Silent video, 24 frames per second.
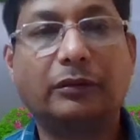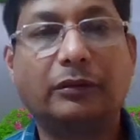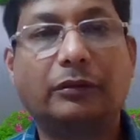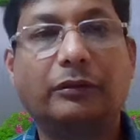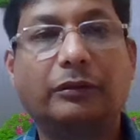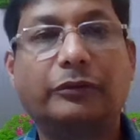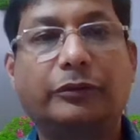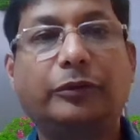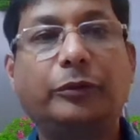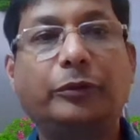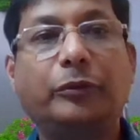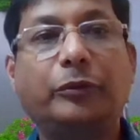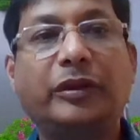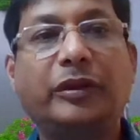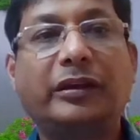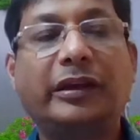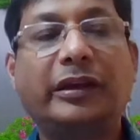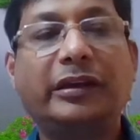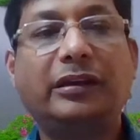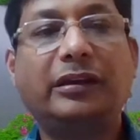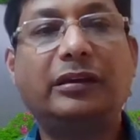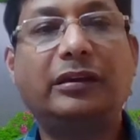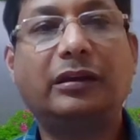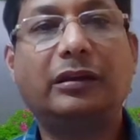So you can
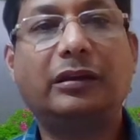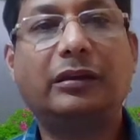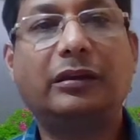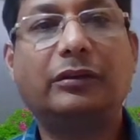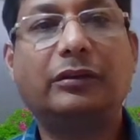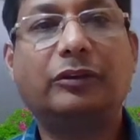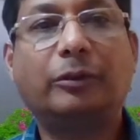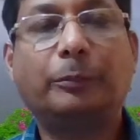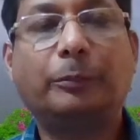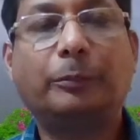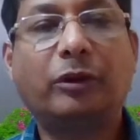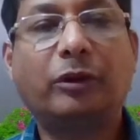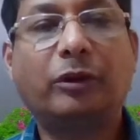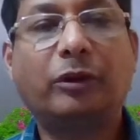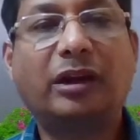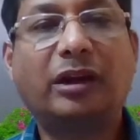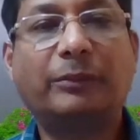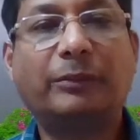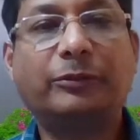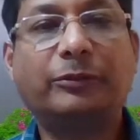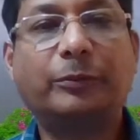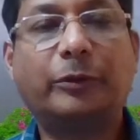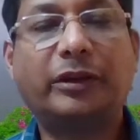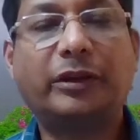write some
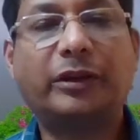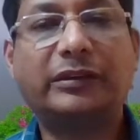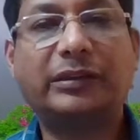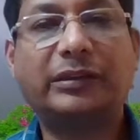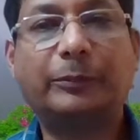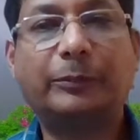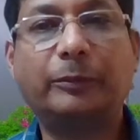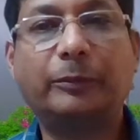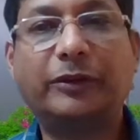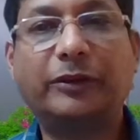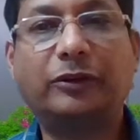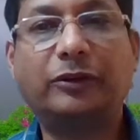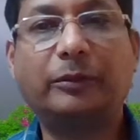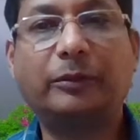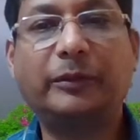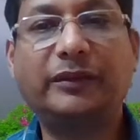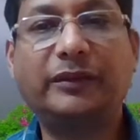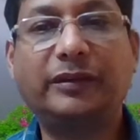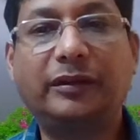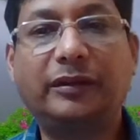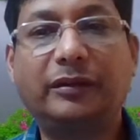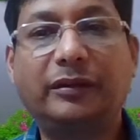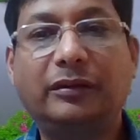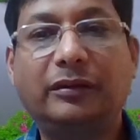programs for the support vector
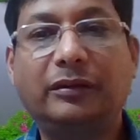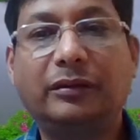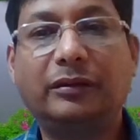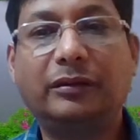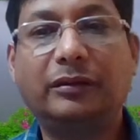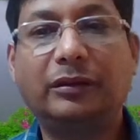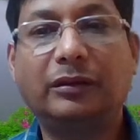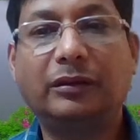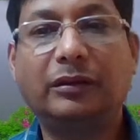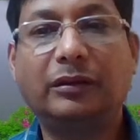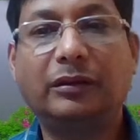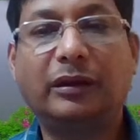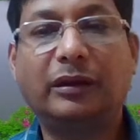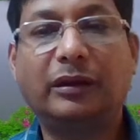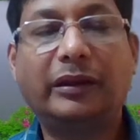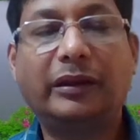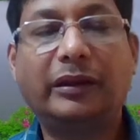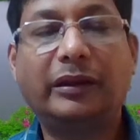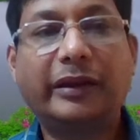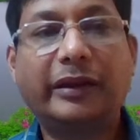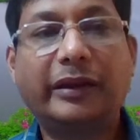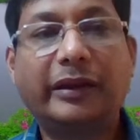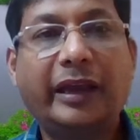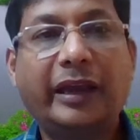machine. The
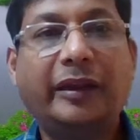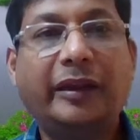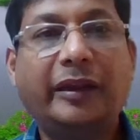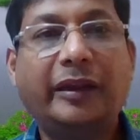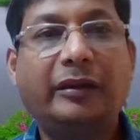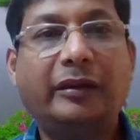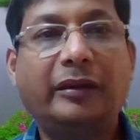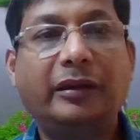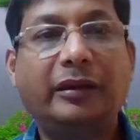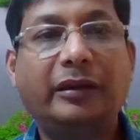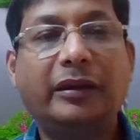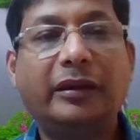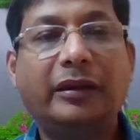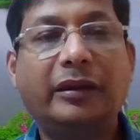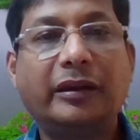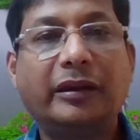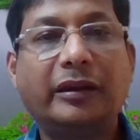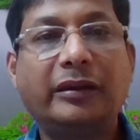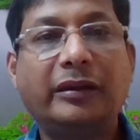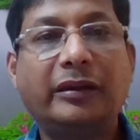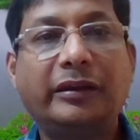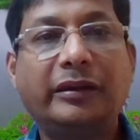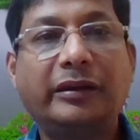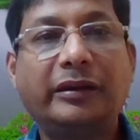KNN, the K
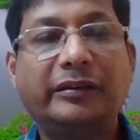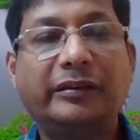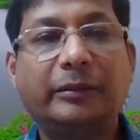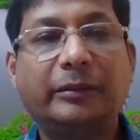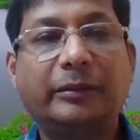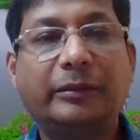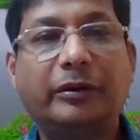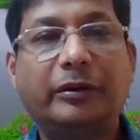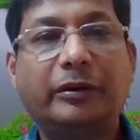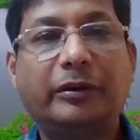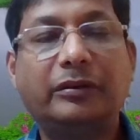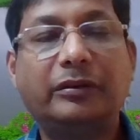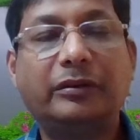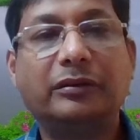nearest neighbor.